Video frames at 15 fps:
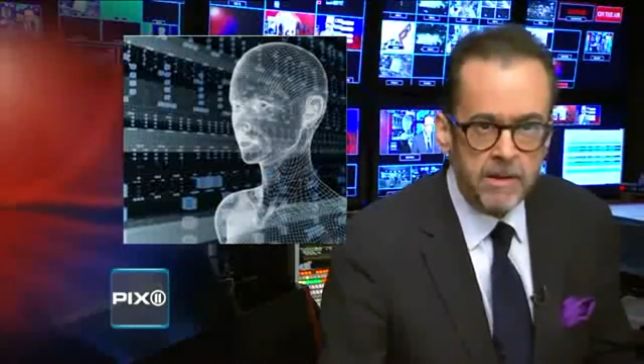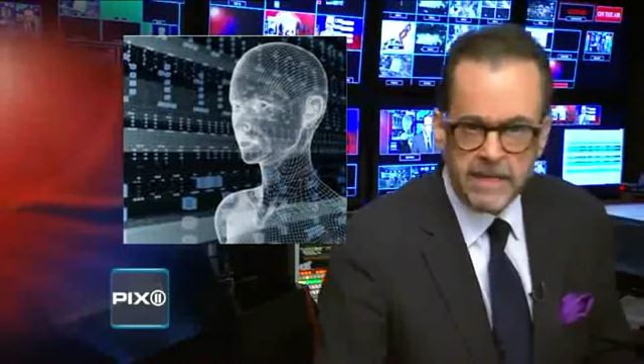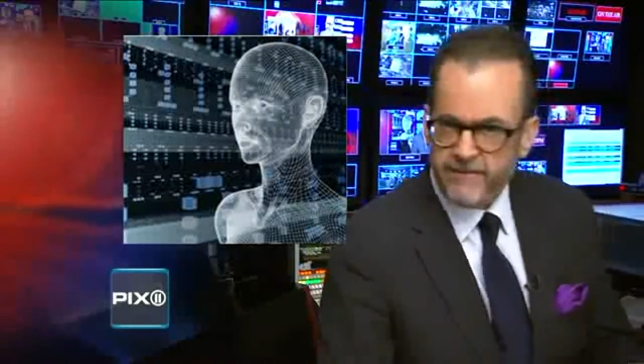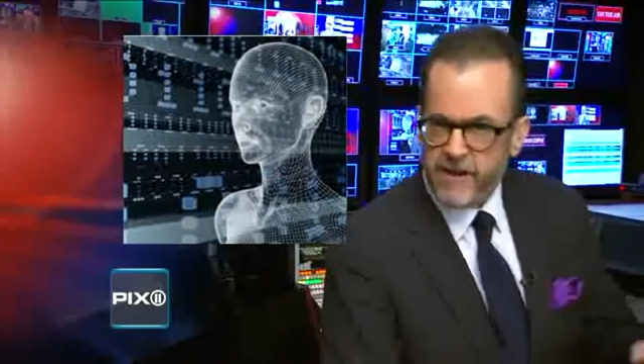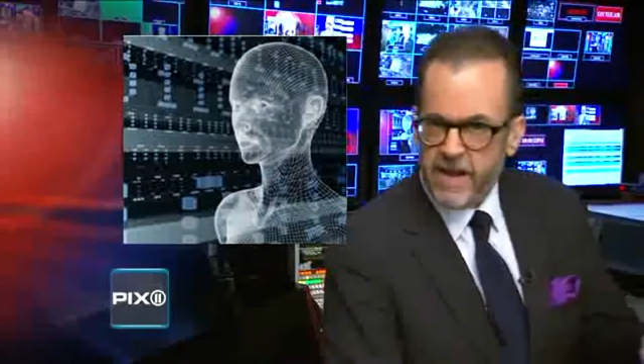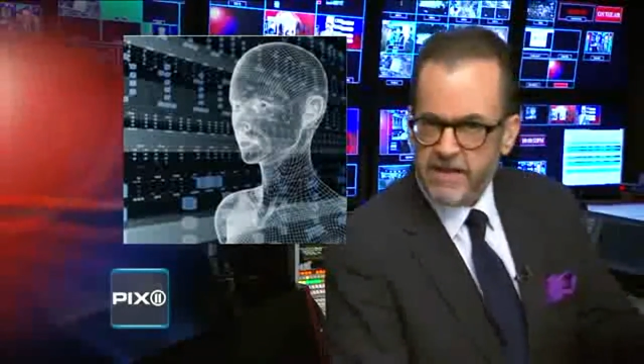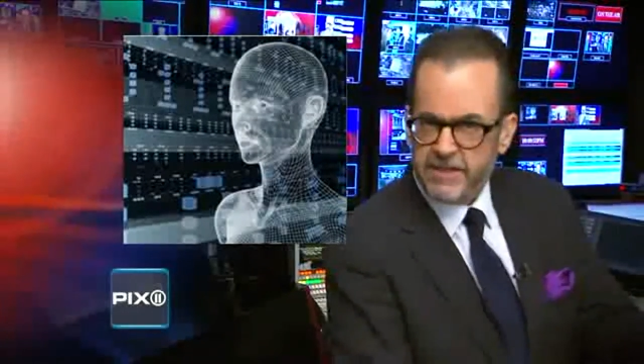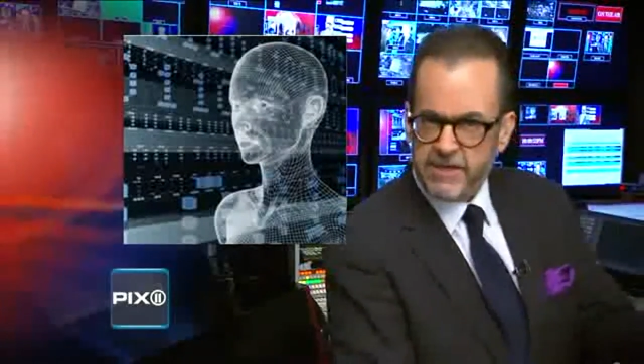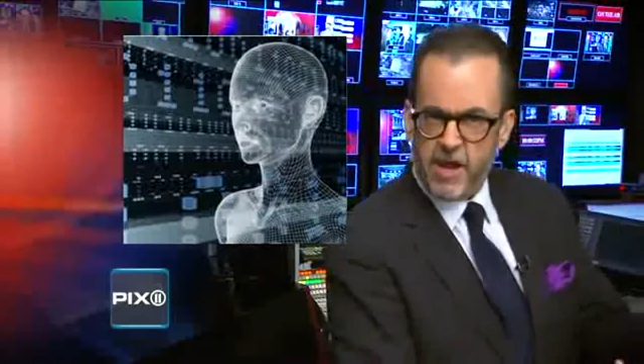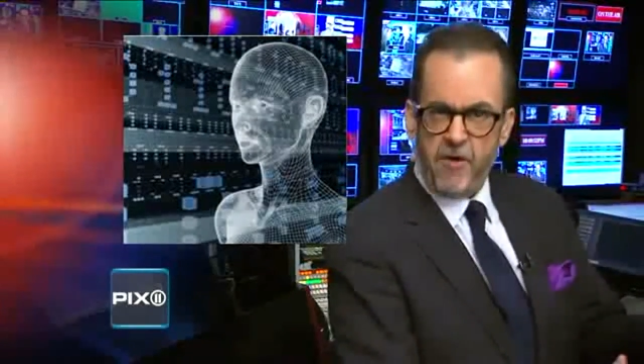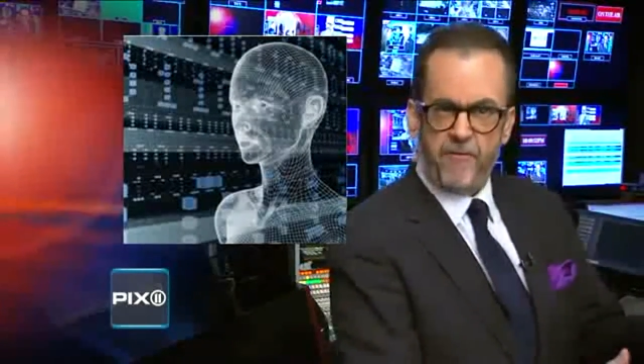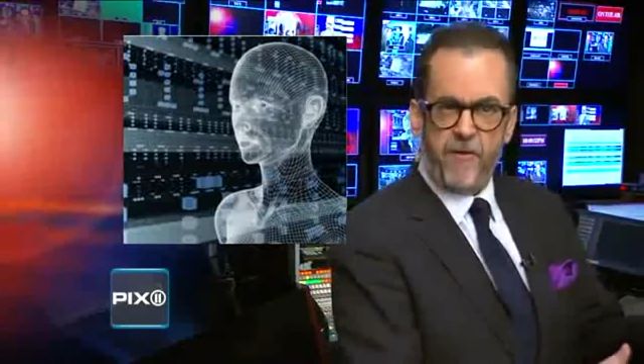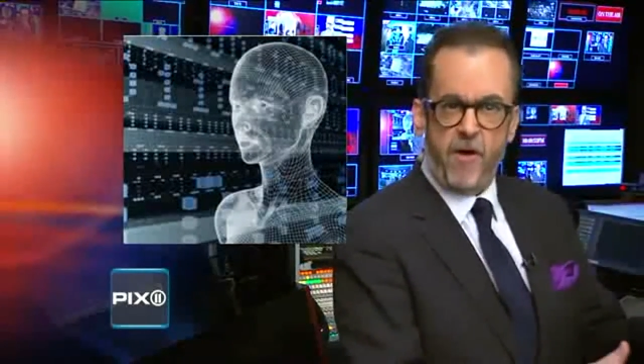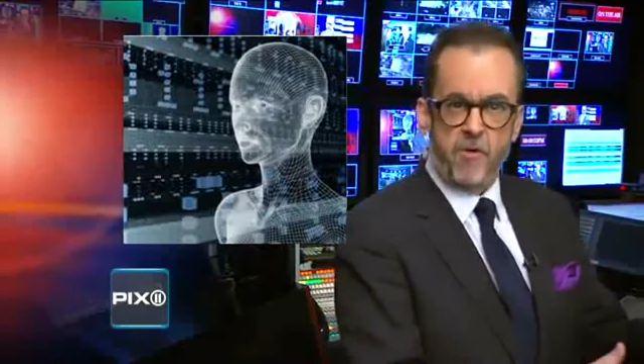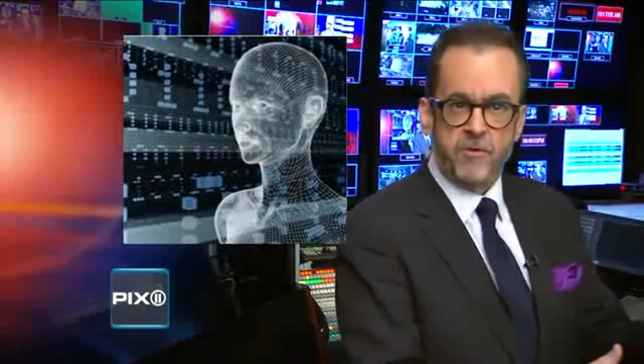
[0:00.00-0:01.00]
They've got cell
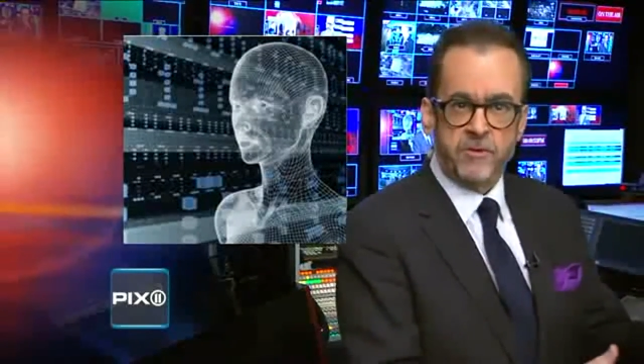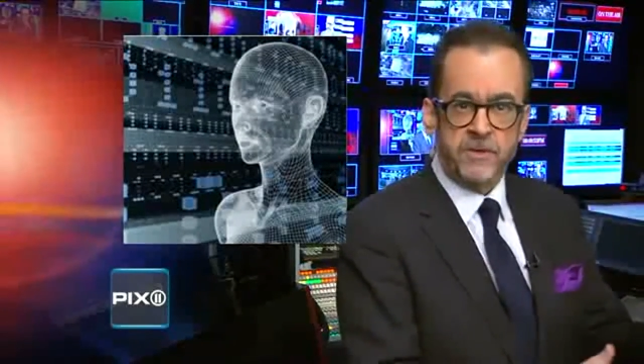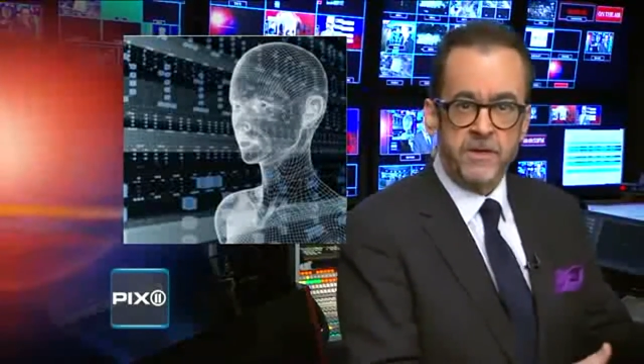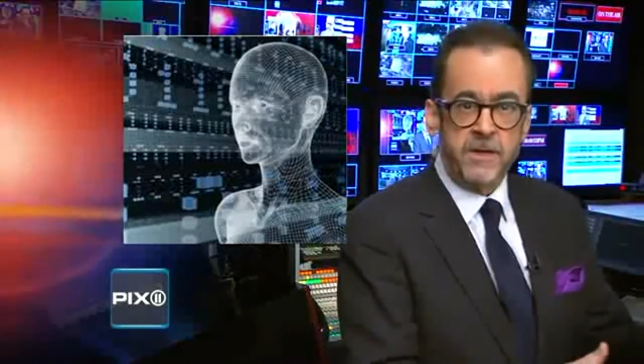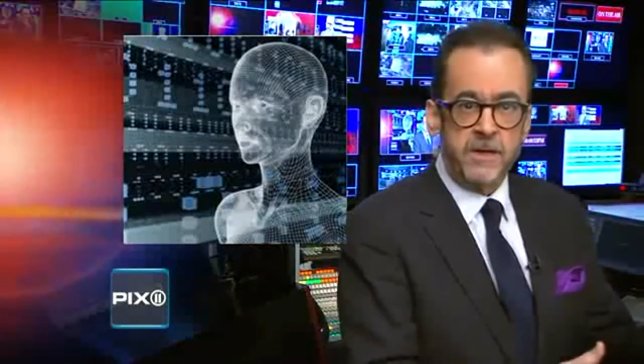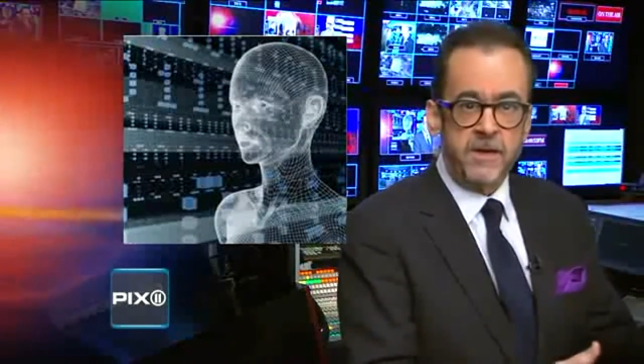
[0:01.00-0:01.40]
phones